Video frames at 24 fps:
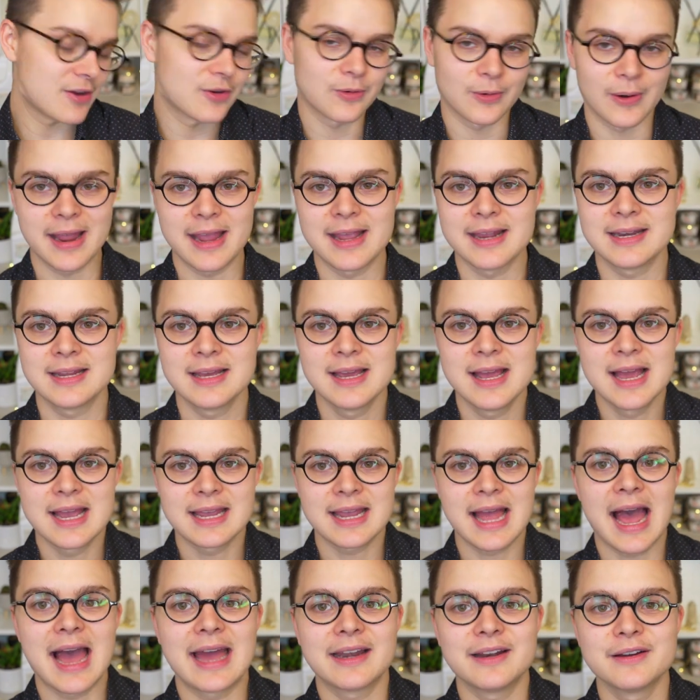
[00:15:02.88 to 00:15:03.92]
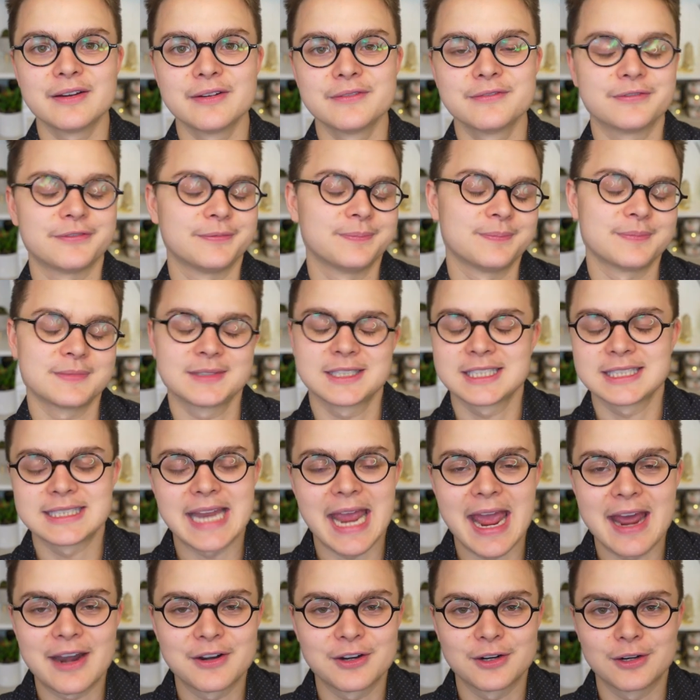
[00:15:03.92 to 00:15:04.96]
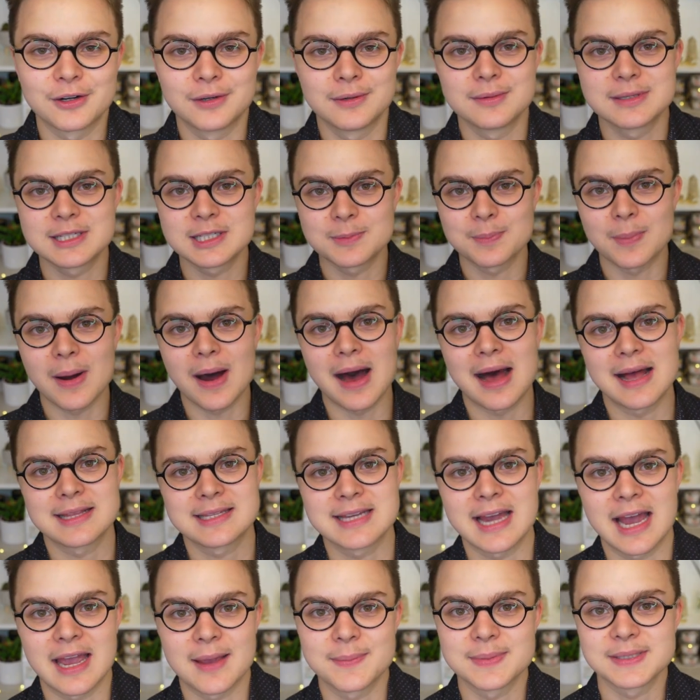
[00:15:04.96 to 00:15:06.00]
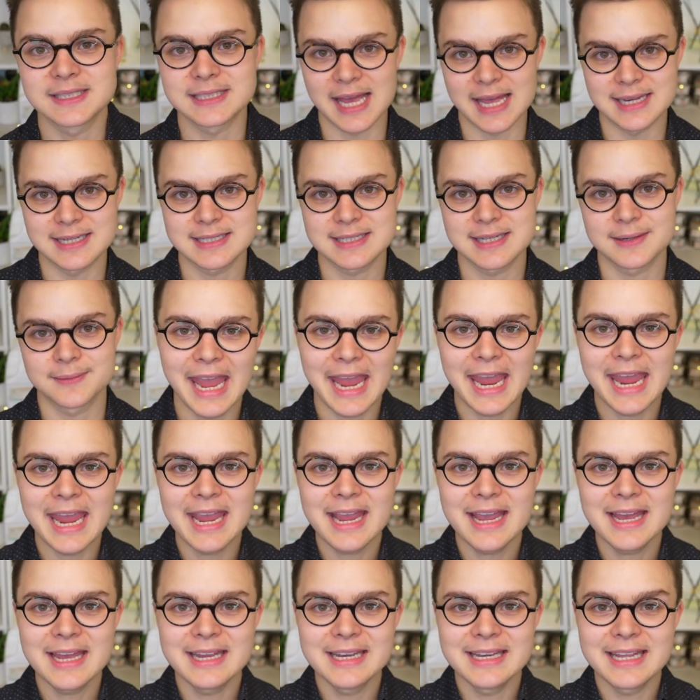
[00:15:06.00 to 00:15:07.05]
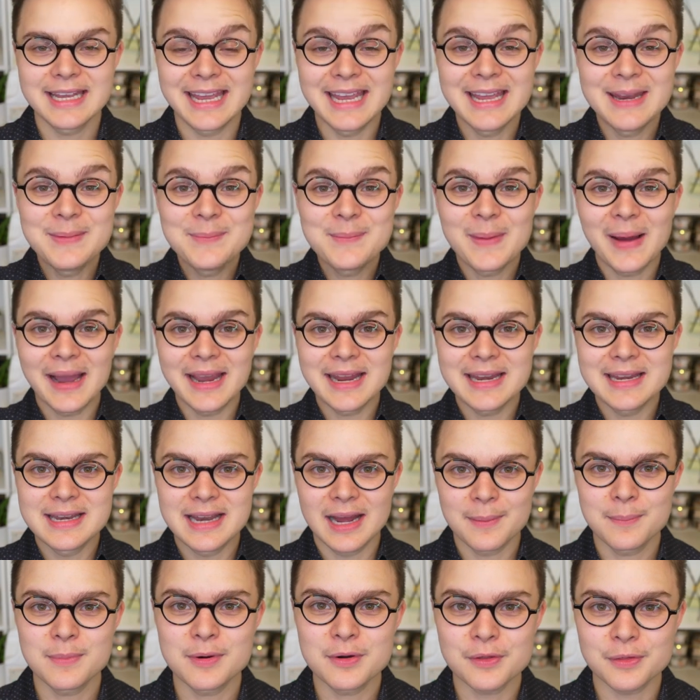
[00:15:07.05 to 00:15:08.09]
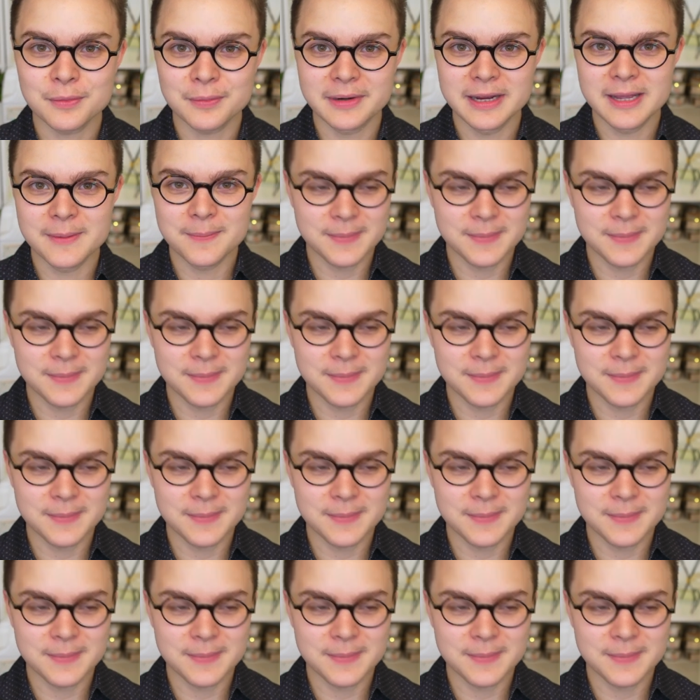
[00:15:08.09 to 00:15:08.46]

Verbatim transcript: great kind of standard spa type scent. And in my number three